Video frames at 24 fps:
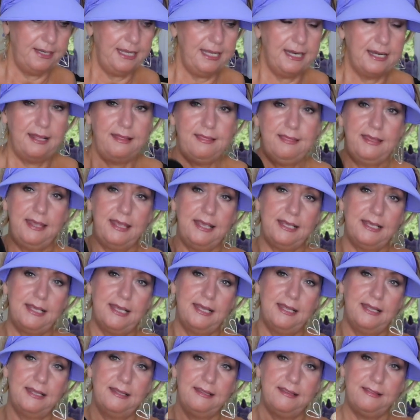and I think
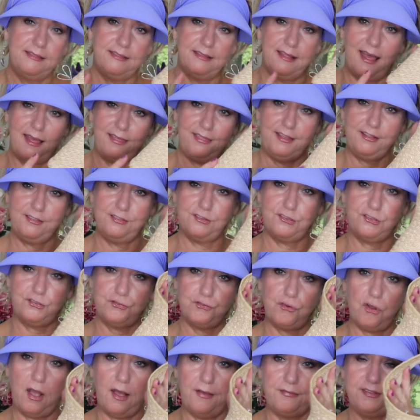I think the
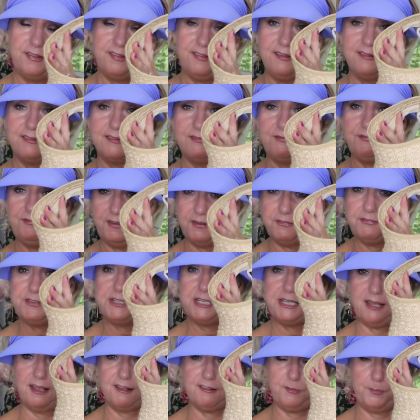straw, this is
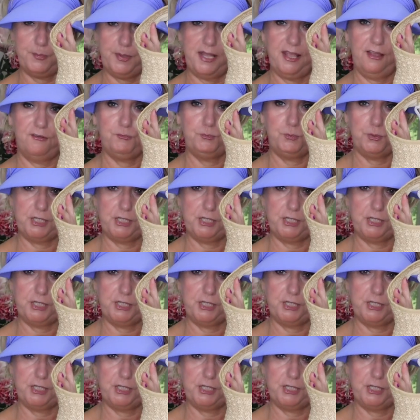50 SPF